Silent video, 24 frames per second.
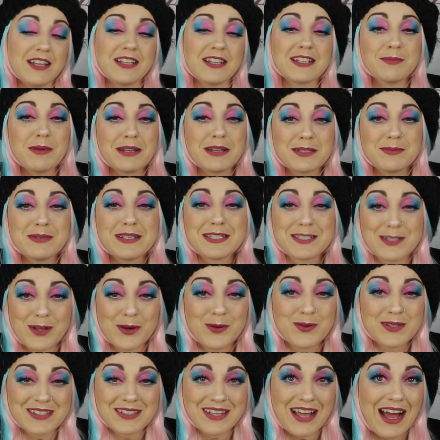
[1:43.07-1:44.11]
This makes me
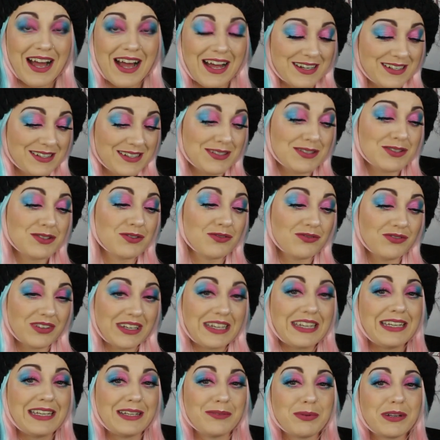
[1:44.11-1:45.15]
so sad to
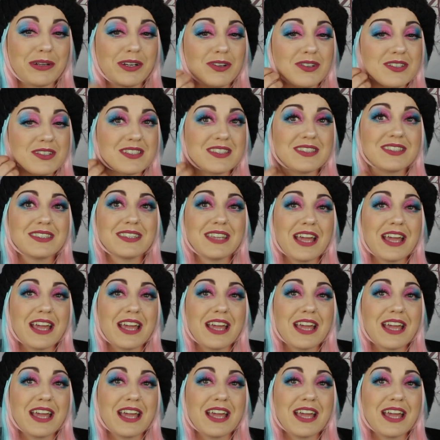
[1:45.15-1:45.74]
read because